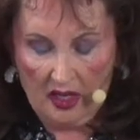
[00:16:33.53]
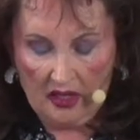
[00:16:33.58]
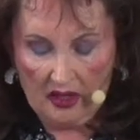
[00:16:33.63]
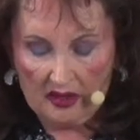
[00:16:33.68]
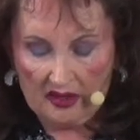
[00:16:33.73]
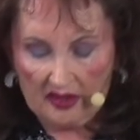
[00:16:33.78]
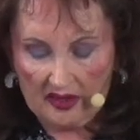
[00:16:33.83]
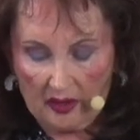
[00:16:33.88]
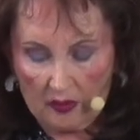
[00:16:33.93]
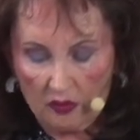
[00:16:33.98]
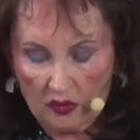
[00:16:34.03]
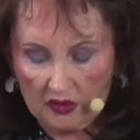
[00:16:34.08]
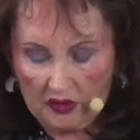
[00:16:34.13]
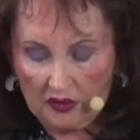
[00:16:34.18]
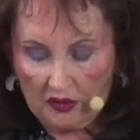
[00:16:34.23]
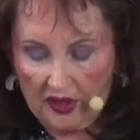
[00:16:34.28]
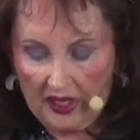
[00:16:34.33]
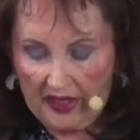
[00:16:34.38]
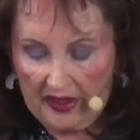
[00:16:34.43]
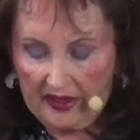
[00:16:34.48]
Some will
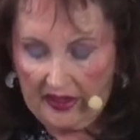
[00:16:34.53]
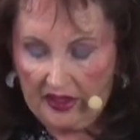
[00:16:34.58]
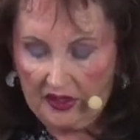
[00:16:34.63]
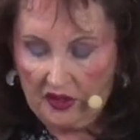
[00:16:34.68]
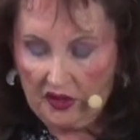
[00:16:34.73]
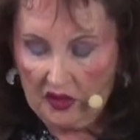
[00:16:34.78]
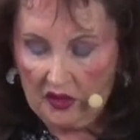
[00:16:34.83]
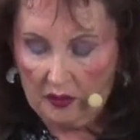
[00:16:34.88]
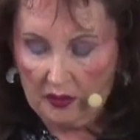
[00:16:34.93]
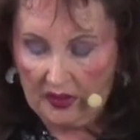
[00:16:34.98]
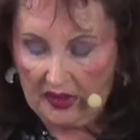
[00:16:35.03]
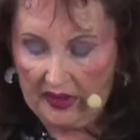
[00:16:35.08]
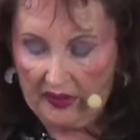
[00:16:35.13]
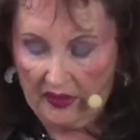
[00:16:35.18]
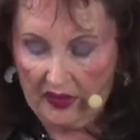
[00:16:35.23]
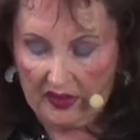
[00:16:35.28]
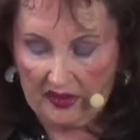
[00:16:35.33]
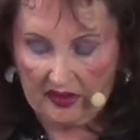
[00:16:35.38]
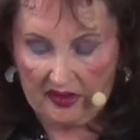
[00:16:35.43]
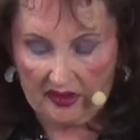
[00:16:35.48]
try to get you to believe
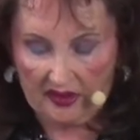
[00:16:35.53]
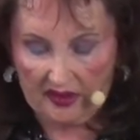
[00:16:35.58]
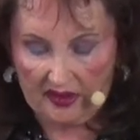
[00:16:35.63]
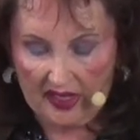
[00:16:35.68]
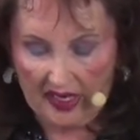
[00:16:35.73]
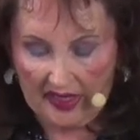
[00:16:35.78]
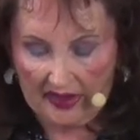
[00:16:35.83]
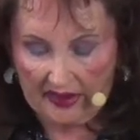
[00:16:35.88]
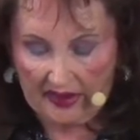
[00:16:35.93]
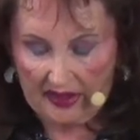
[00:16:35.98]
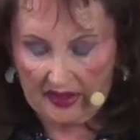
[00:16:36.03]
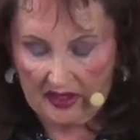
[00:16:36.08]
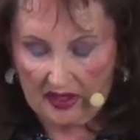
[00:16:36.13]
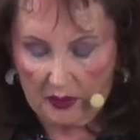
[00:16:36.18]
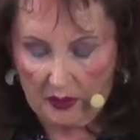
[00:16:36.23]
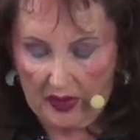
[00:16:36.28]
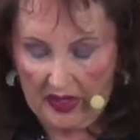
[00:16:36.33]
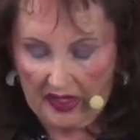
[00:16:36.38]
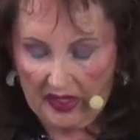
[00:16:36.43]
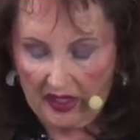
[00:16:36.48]
that since God can
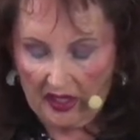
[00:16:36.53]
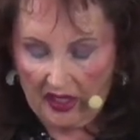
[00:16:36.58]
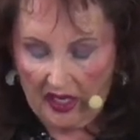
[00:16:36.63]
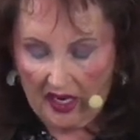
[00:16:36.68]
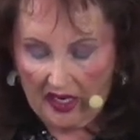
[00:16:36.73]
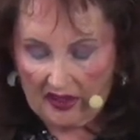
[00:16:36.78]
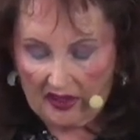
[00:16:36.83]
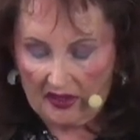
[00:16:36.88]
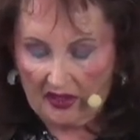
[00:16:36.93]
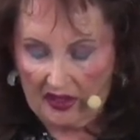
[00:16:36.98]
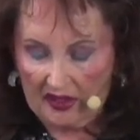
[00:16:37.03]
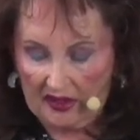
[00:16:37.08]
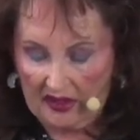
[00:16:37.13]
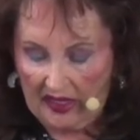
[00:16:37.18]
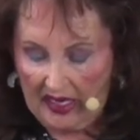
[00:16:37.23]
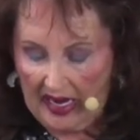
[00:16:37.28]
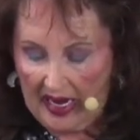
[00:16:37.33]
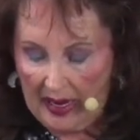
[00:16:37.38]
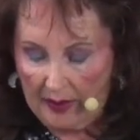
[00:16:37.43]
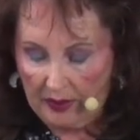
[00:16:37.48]
speak and cause things
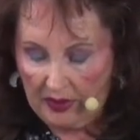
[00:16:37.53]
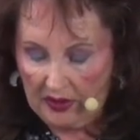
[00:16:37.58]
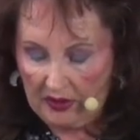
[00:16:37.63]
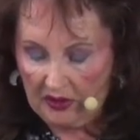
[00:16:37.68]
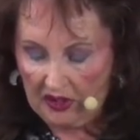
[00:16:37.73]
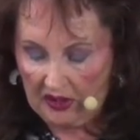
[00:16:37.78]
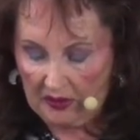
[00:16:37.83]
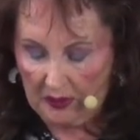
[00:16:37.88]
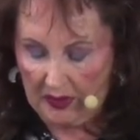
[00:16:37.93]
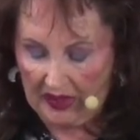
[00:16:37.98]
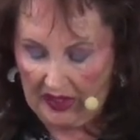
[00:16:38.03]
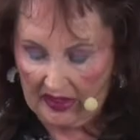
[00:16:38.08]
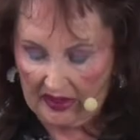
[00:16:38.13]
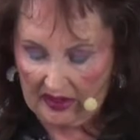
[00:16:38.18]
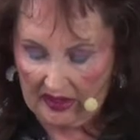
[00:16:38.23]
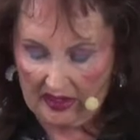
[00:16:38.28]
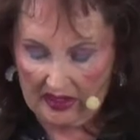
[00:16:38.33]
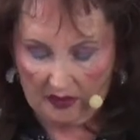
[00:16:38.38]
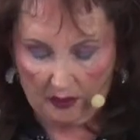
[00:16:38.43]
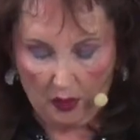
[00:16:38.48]
to happen just because
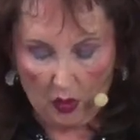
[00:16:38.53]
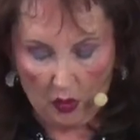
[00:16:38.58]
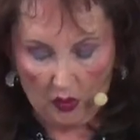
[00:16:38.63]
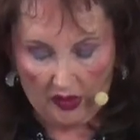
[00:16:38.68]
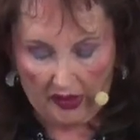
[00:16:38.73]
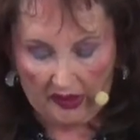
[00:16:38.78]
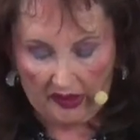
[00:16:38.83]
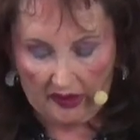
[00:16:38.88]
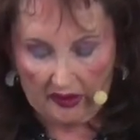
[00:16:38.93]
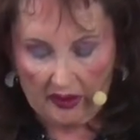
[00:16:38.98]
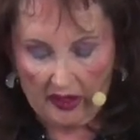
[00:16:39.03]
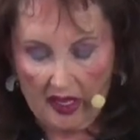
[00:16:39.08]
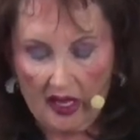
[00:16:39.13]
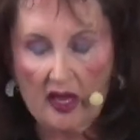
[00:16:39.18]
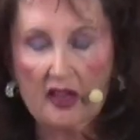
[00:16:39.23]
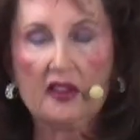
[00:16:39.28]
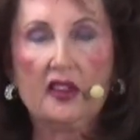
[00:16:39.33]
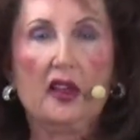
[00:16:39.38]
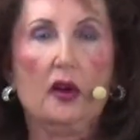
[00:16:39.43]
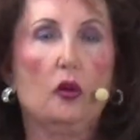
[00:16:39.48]
he spoke it,
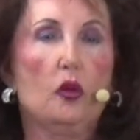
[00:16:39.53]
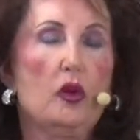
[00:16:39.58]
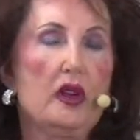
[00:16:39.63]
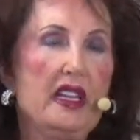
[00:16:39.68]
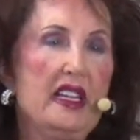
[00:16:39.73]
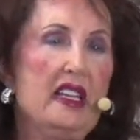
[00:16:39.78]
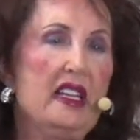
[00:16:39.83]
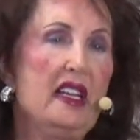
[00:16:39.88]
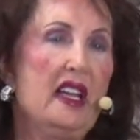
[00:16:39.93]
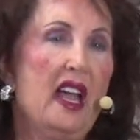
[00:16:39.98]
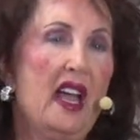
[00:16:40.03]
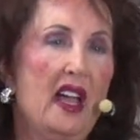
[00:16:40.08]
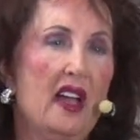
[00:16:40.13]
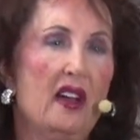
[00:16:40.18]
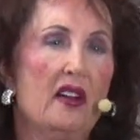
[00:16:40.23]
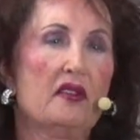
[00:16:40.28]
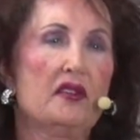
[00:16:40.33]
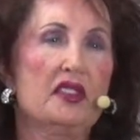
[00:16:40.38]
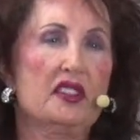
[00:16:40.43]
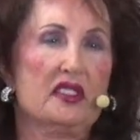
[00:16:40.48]
that we
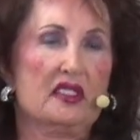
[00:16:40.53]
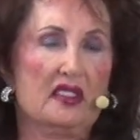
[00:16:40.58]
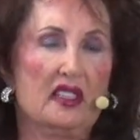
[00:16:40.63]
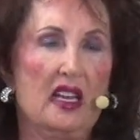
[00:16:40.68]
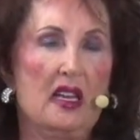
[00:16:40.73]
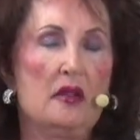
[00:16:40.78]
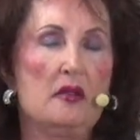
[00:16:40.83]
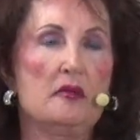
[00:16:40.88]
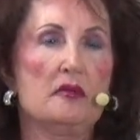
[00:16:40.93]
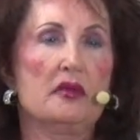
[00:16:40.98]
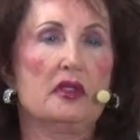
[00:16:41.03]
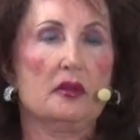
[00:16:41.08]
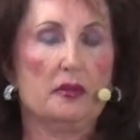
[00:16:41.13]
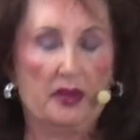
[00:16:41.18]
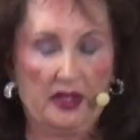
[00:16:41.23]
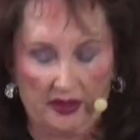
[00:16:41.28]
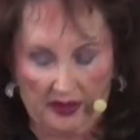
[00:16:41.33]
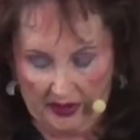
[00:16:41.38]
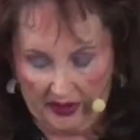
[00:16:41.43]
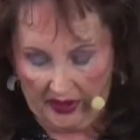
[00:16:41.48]
have the same
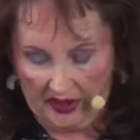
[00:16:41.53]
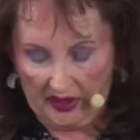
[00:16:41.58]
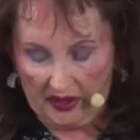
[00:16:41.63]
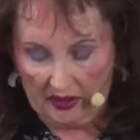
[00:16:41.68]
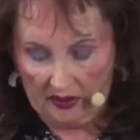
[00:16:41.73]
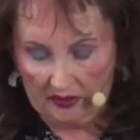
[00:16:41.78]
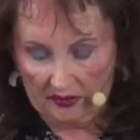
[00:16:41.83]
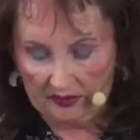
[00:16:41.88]
ability.